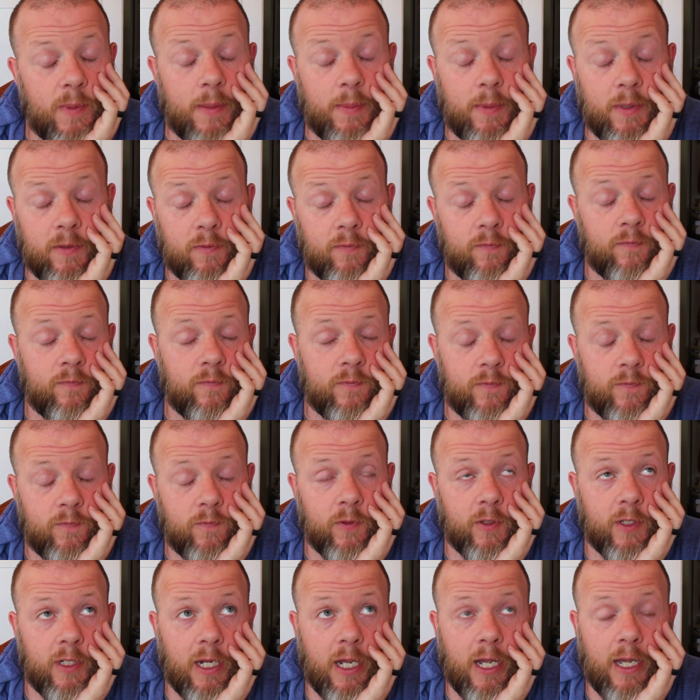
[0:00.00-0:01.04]
Maybe I've
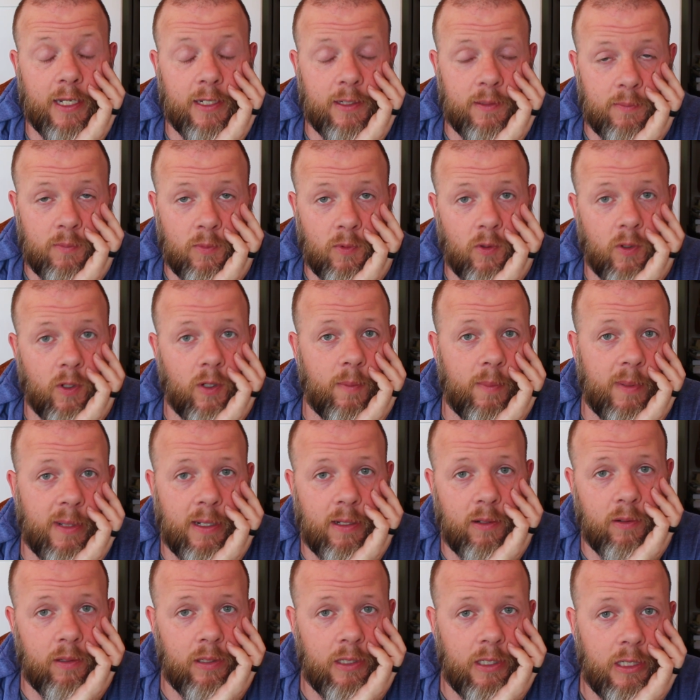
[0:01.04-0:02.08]
forgotten more
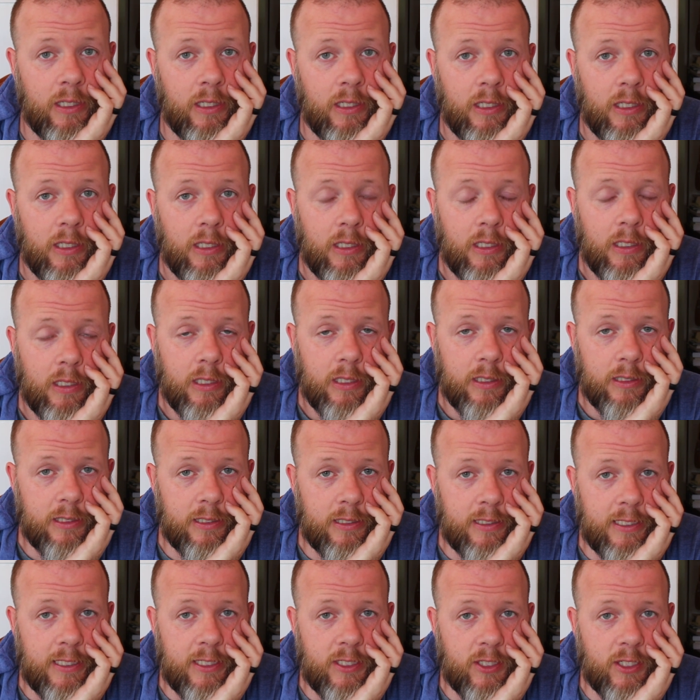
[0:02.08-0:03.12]
about
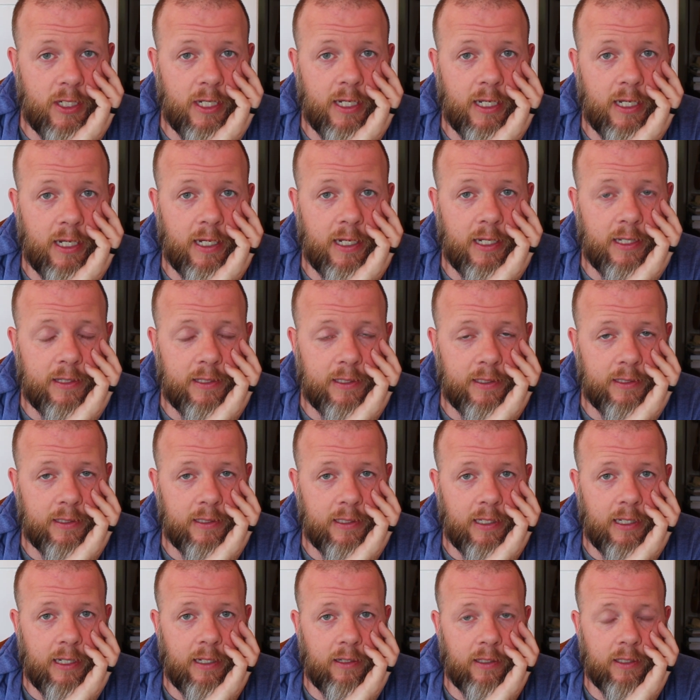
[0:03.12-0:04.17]
the DJI
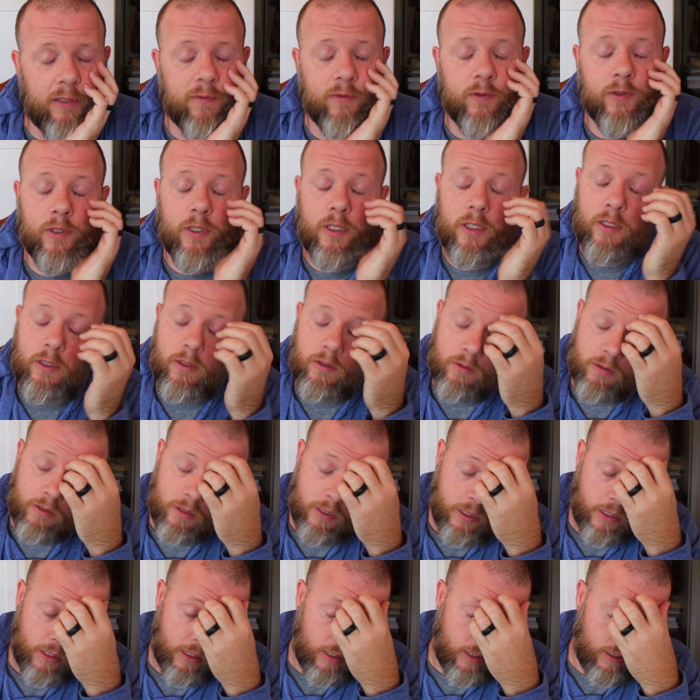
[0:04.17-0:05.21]
than I'll ever know.
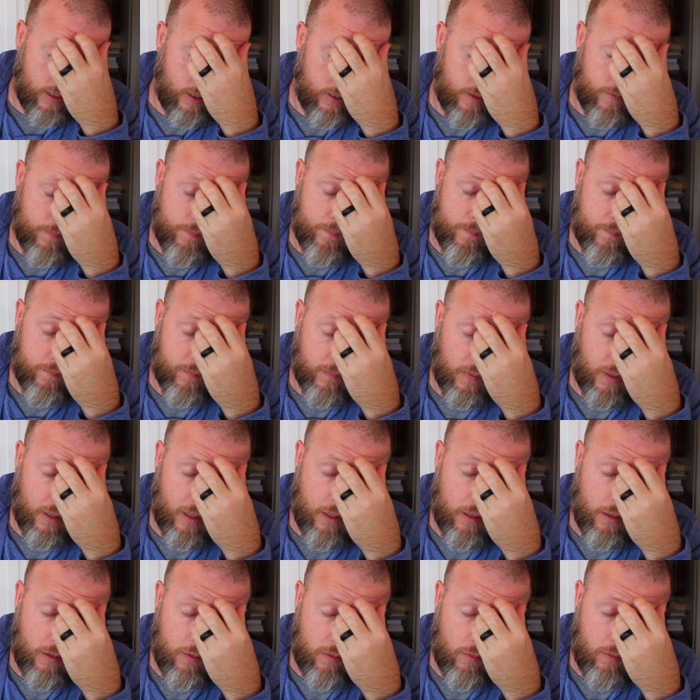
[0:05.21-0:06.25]

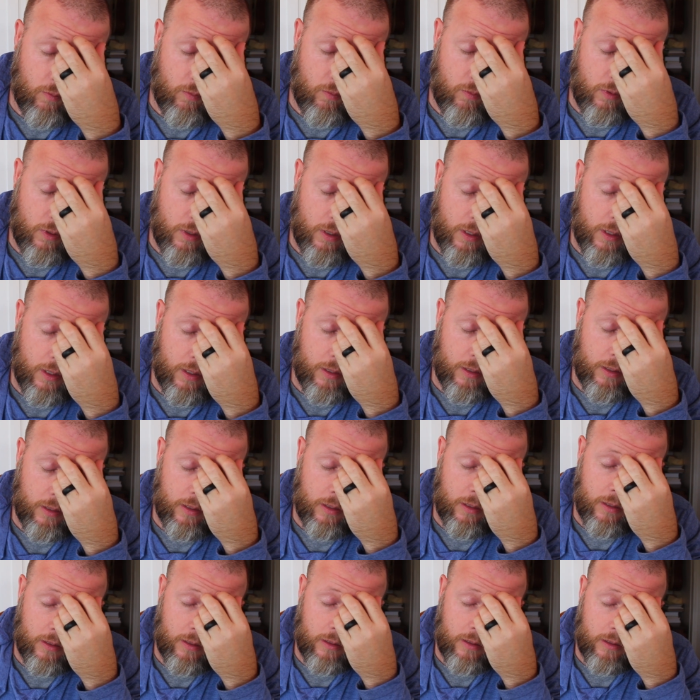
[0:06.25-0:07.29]
And what